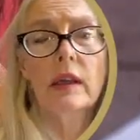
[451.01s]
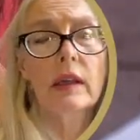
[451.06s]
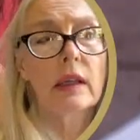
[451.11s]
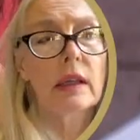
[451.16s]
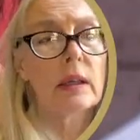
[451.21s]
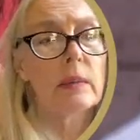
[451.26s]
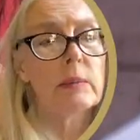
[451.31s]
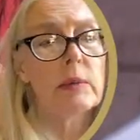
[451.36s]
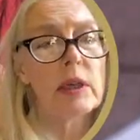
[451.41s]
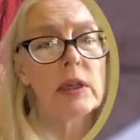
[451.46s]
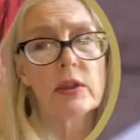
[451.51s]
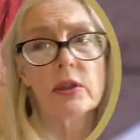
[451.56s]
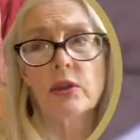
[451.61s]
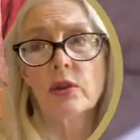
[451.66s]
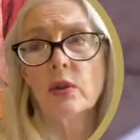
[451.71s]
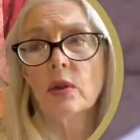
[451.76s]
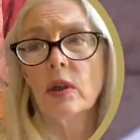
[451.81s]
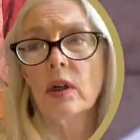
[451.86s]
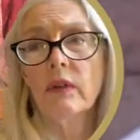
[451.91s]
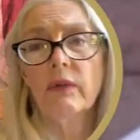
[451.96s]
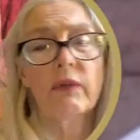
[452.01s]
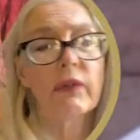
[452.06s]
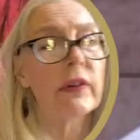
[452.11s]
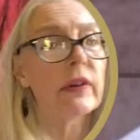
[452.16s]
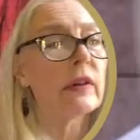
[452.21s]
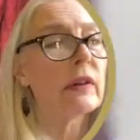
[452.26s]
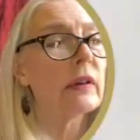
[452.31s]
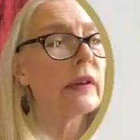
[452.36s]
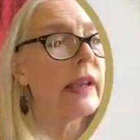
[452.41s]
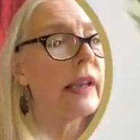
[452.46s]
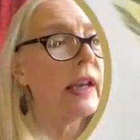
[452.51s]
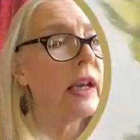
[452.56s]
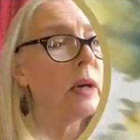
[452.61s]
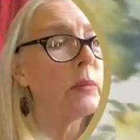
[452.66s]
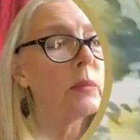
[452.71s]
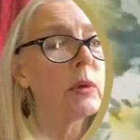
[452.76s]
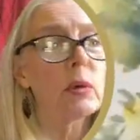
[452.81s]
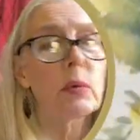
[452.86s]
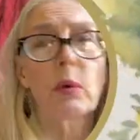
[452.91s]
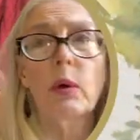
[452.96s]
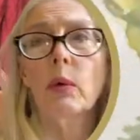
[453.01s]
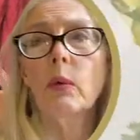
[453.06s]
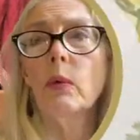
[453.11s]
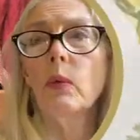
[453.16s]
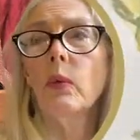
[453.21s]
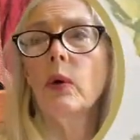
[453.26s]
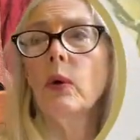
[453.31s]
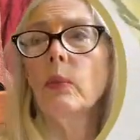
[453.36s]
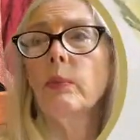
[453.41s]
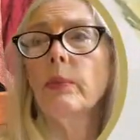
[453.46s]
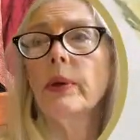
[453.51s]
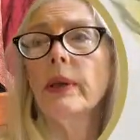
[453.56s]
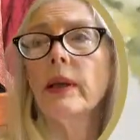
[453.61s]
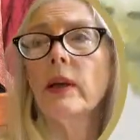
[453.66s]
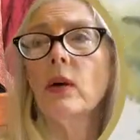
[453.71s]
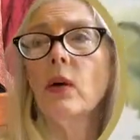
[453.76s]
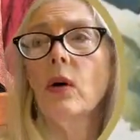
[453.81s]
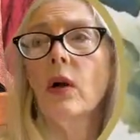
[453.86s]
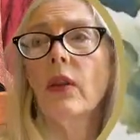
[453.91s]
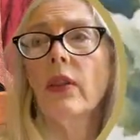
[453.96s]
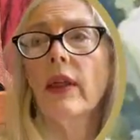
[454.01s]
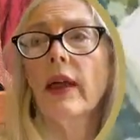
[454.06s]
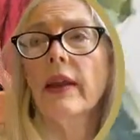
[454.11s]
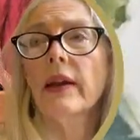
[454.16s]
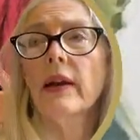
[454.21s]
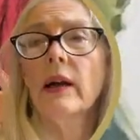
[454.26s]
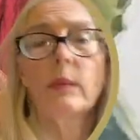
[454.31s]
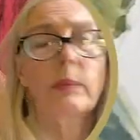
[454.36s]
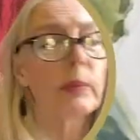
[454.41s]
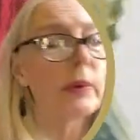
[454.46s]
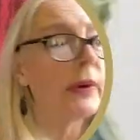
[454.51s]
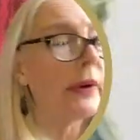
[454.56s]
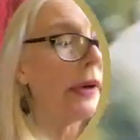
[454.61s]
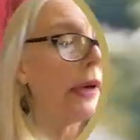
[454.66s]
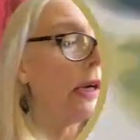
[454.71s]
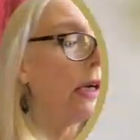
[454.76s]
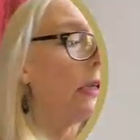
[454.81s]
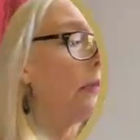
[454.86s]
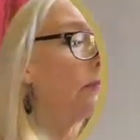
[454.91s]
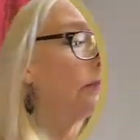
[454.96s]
And I'm not sure if the camera will pick all that up or not.